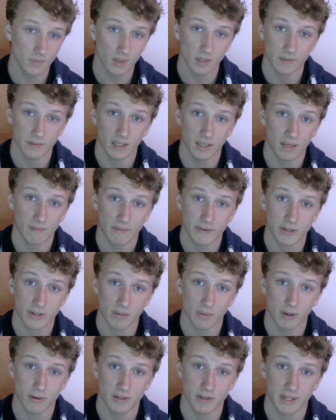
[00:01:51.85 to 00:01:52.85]
didn't around to
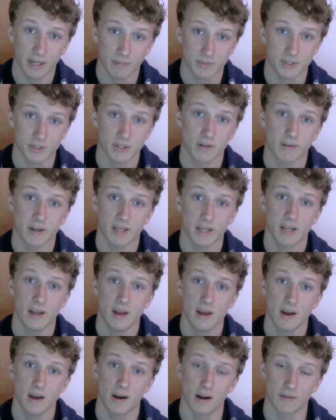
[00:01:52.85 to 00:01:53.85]
uploading it, I'm sorry.
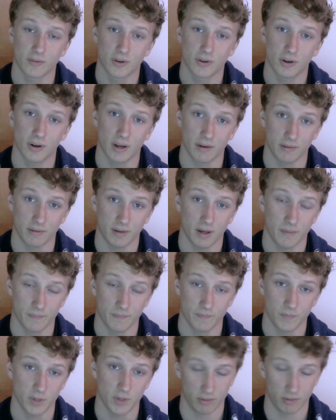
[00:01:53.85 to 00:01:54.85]
I've got a
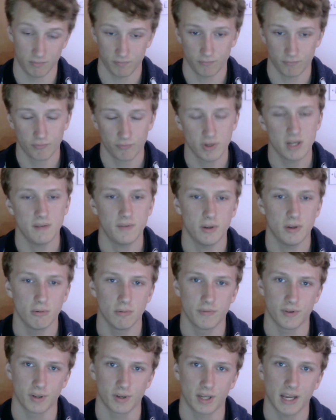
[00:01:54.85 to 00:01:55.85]
um, you know review
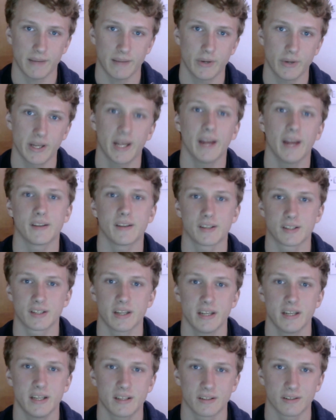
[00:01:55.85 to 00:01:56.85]
of the game week and the
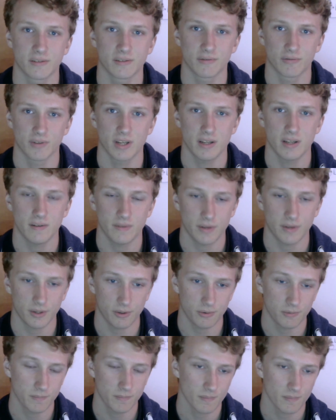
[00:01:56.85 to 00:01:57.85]
season
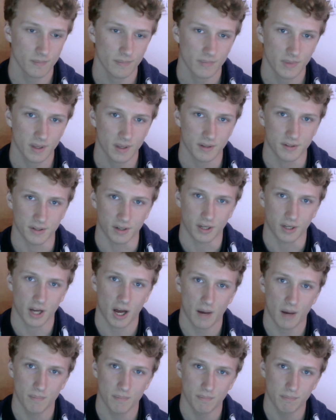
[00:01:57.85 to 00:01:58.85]
review to
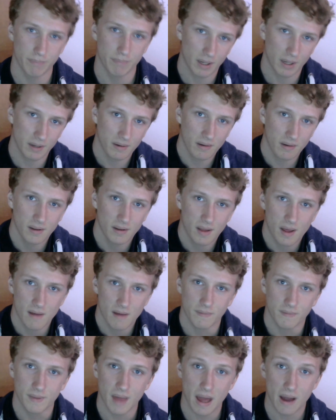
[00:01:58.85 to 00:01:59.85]
come, but
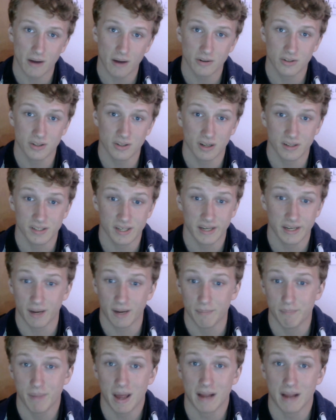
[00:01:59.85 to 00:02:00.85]
for that I'd just like to say
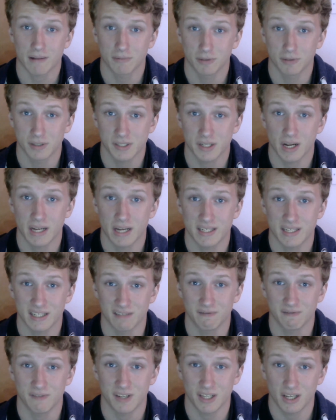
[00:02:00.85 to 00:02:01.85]
I'm back, I'm going to start
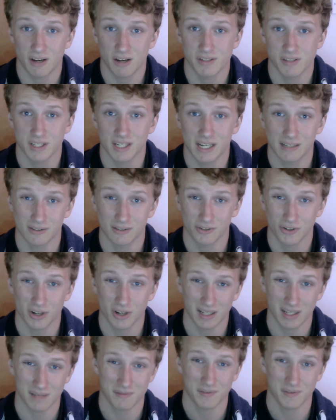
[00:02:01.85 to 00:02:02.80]
editing videos again, I'm going to try get this